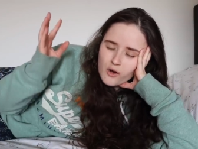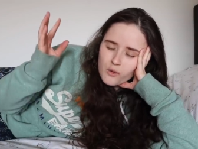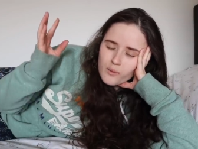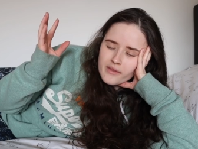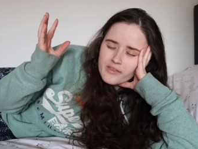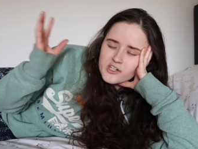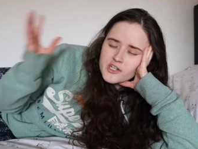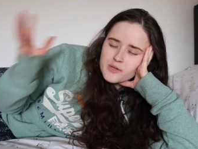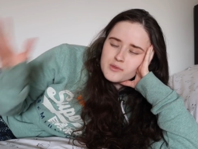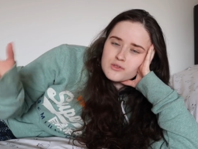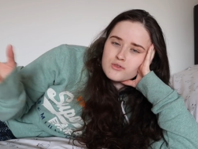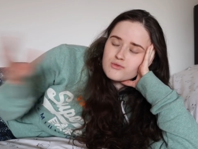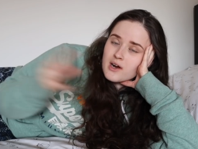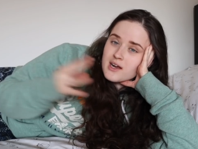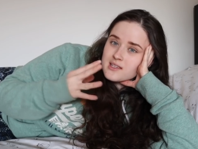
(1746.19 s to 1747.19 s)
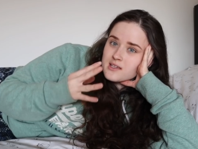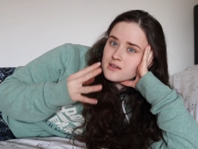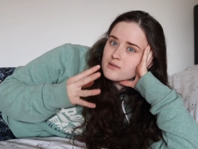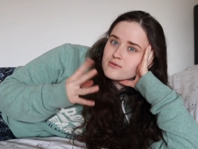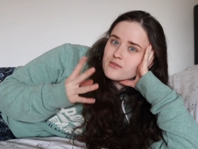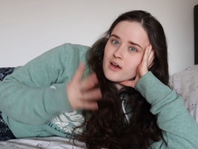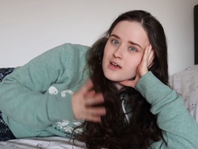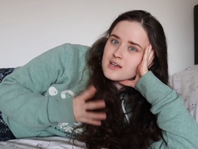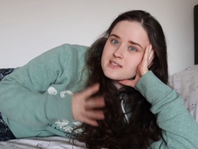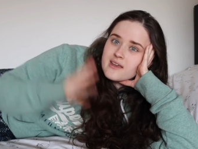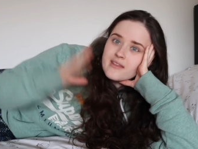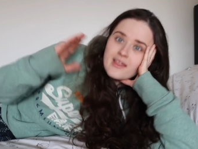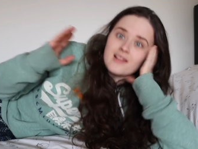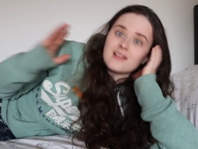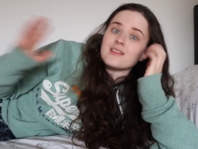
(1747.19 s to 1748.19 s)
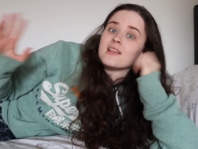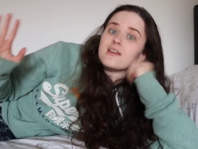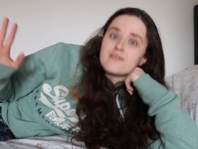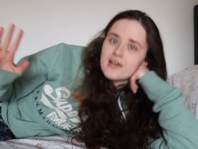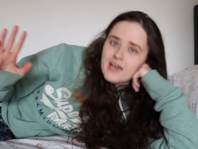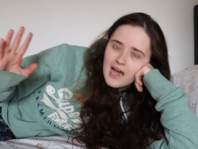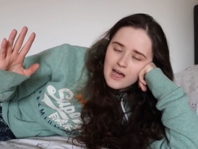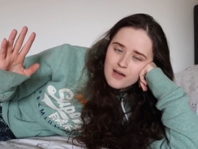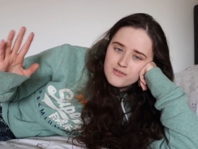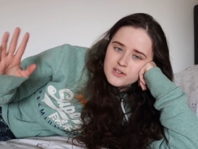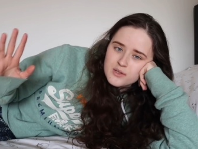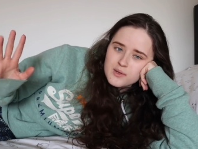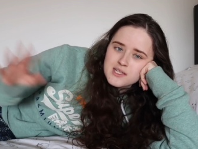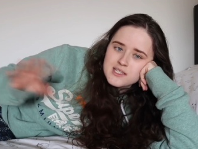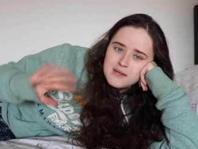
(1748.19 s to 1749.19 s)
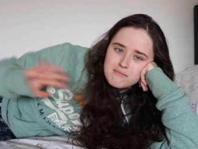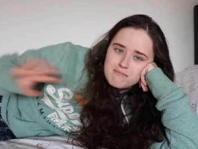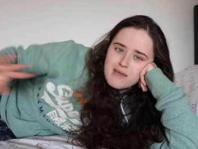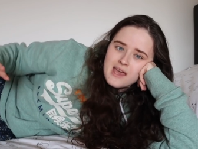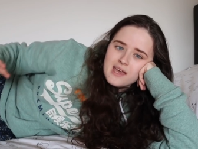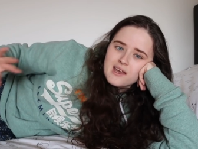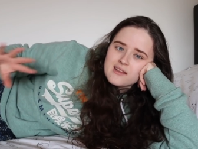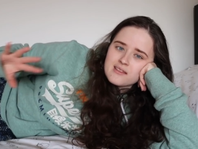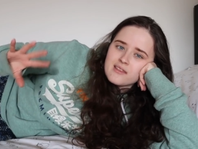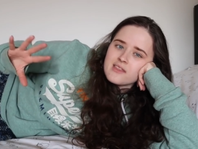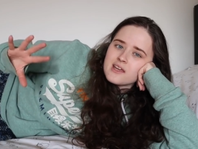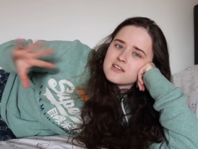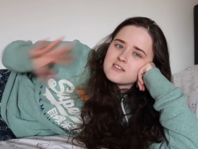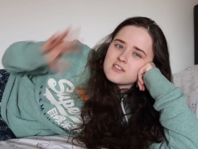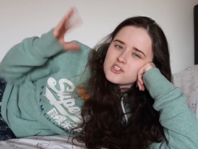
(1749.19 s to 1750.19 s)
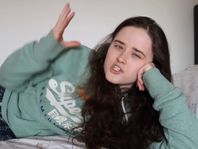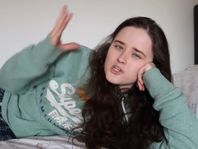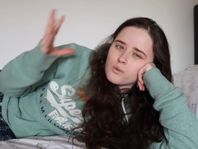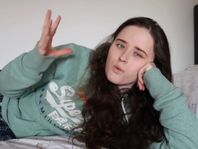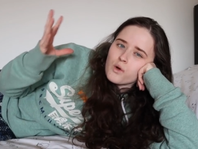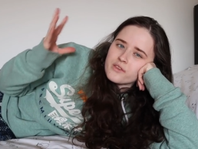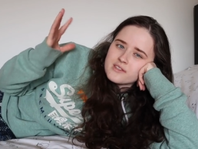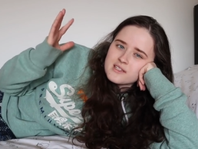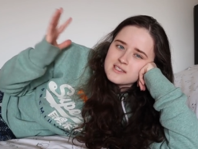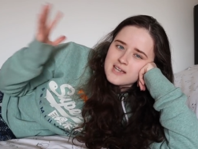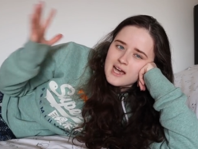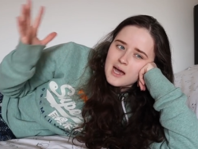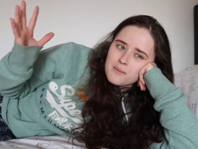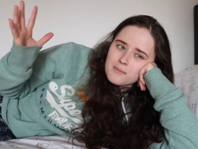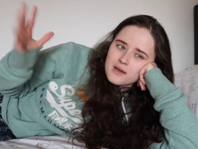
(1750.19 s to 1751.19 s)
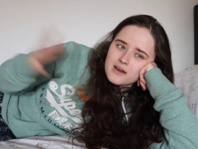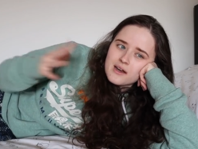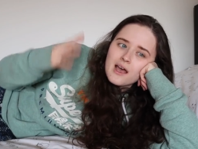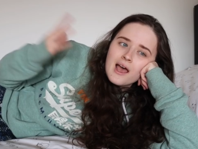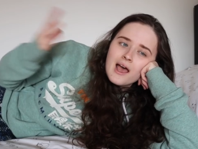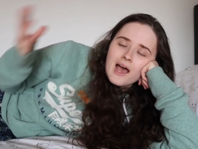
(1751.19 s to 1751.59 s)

or whether she was writing first and then living afterwards and making the things that she wanted to happen